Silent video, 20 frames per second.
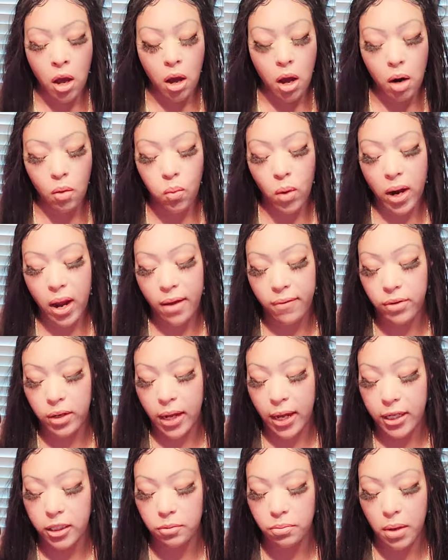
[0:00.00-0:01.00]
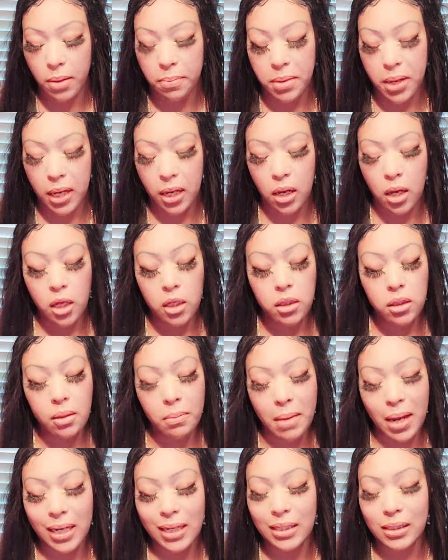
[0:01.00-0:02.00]
or whatever the case may be.
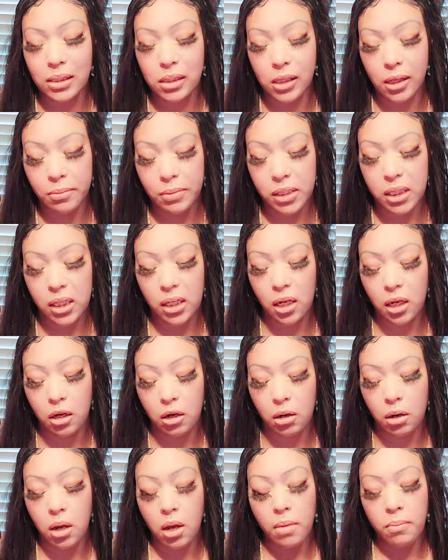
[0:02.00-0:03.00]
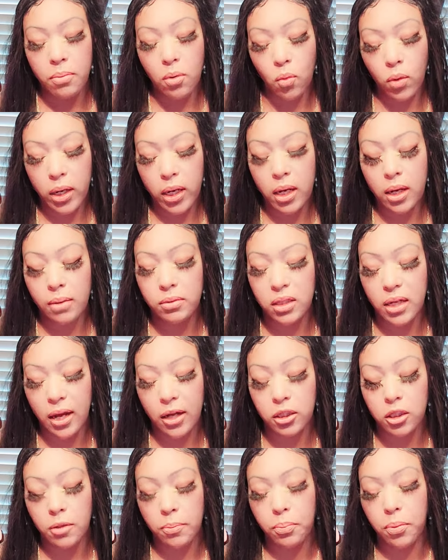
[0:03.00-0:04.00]
Somebody is limited here. But when it comes
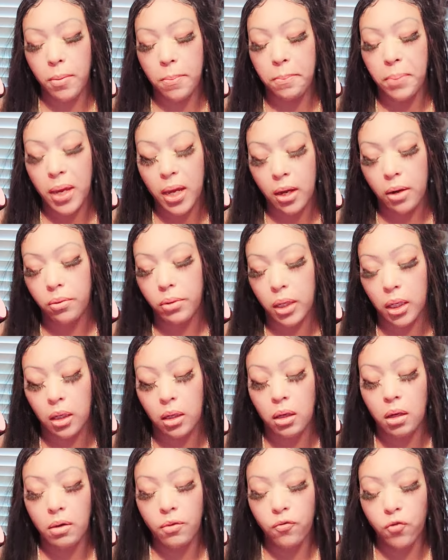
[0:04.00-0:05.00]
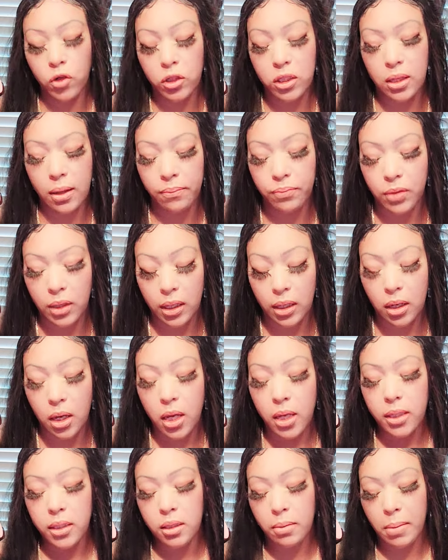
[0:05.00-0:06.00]
down to preparing for something,
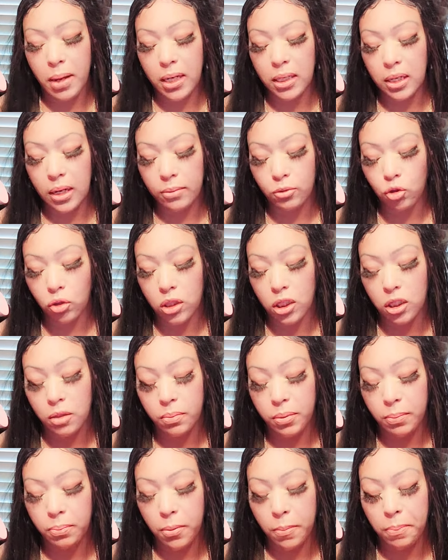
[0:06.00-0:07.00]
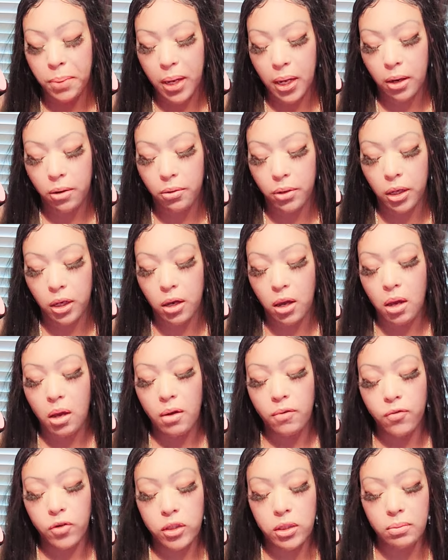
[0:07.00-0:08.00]
somebody damn sure need to be preparing
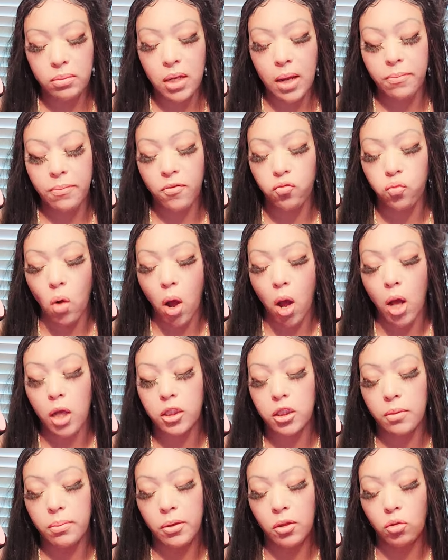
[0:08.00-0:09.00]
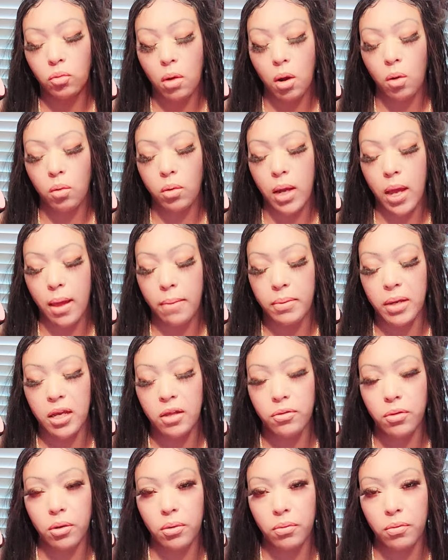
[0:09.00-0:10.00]
for some type of walls to be thrown up.
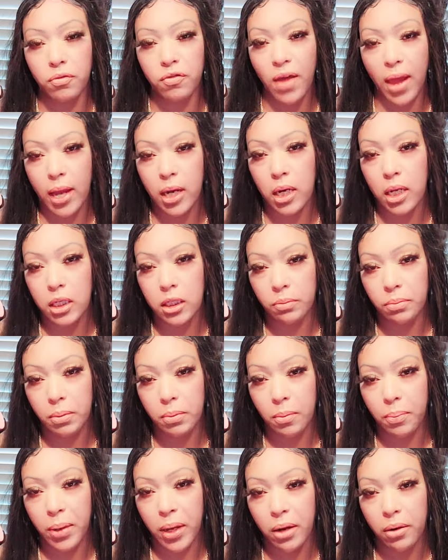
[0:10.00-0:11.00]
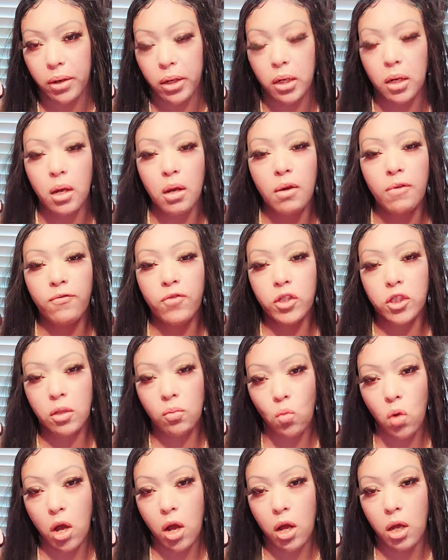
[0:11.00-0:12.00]
Either they need to be preparing for
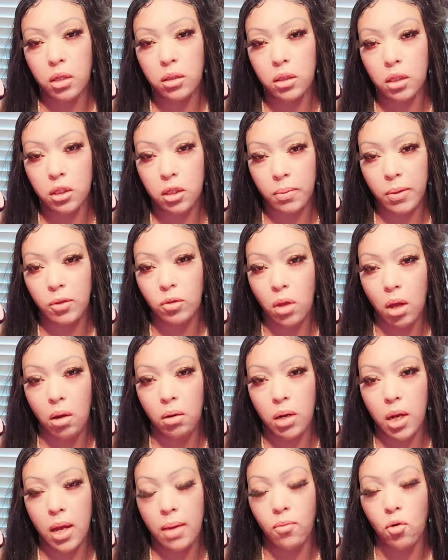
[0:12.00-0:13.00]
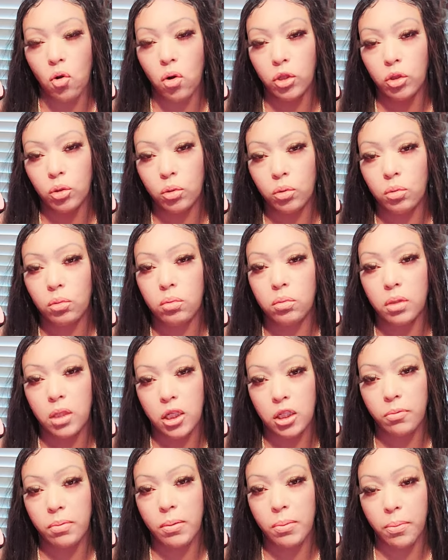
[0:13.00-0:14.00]
some walls to be thrown up, or you
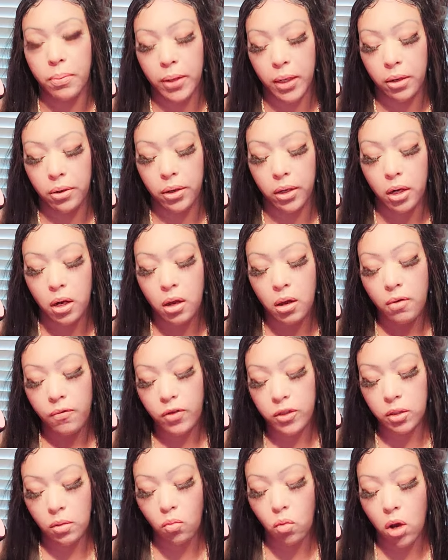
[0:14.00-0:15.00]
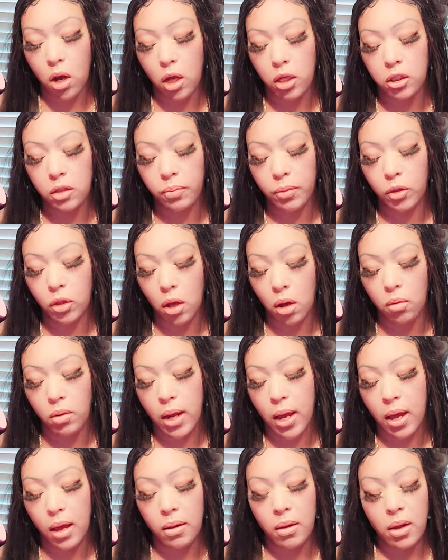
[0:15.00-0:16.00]
need to be preparing for some walls to be thrown
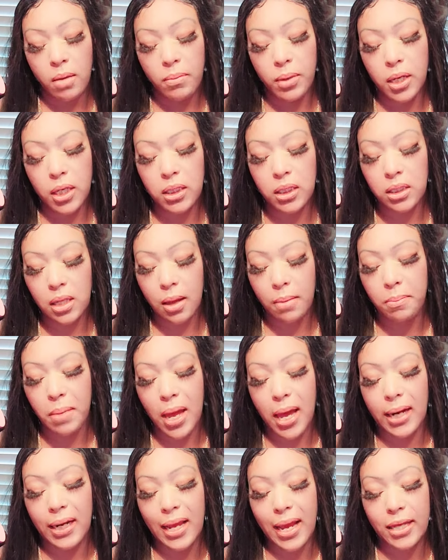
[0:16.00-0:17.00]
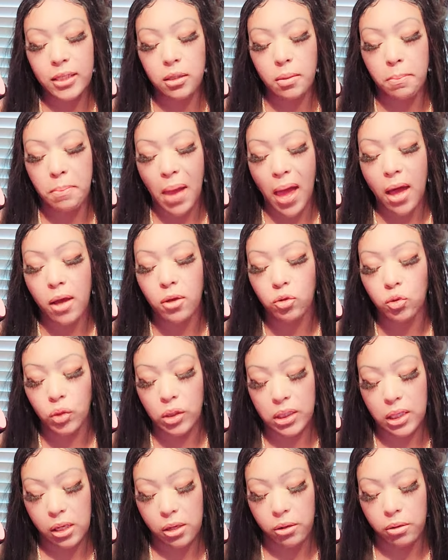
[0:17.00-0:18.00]
up because somebody has some
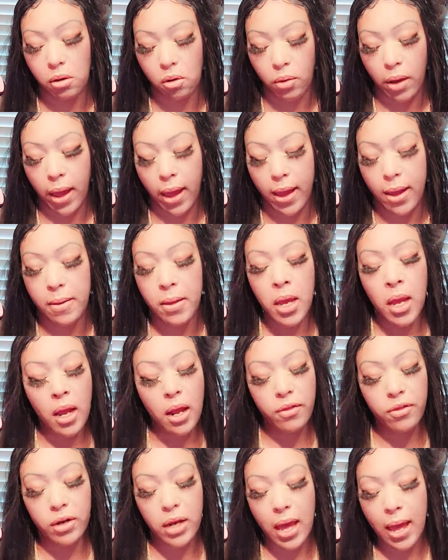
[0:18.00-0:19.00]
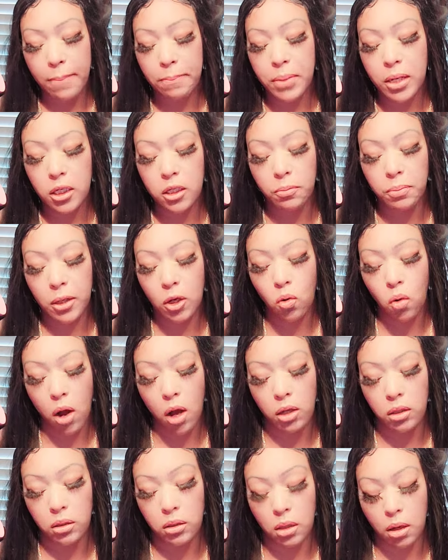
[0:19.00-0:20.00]
boundaries here, okay? They're not meant to be
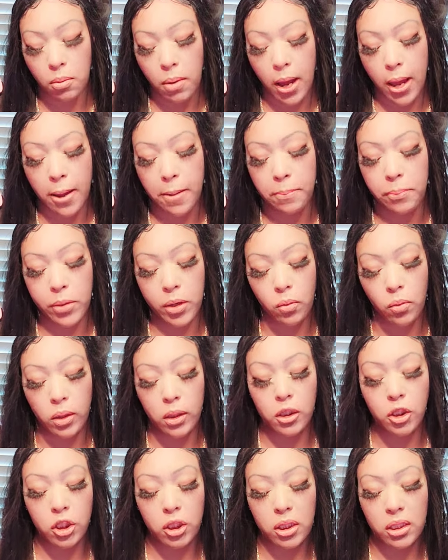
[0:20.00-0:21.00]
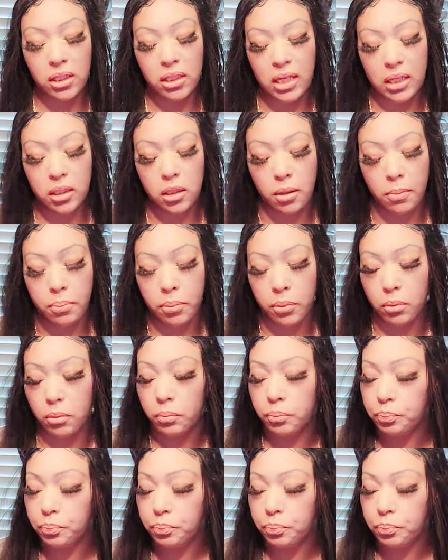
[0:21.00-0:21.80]
crossed, all right? It really just is that simple.